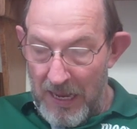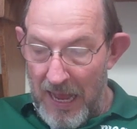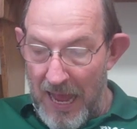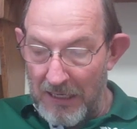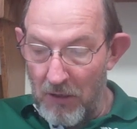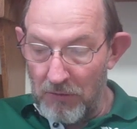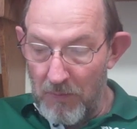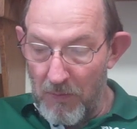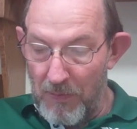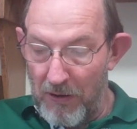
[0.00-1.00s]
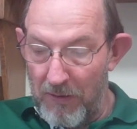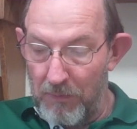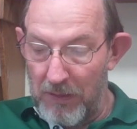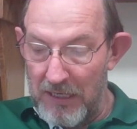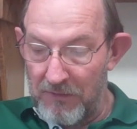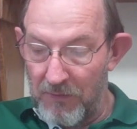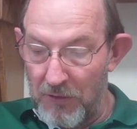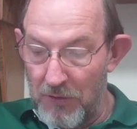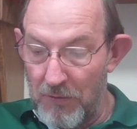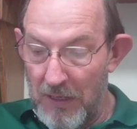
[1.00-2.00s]
I go to prepare a place for
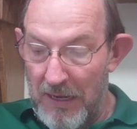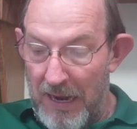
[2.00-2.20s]
you,